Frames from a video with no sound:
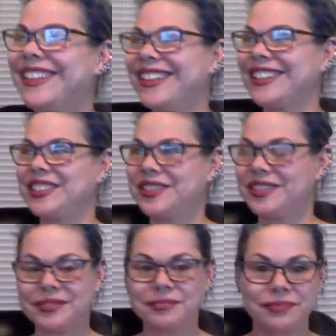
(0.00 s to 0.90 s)
I want to I
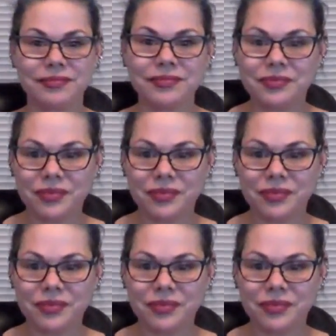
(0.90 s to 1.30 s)
want to take a second real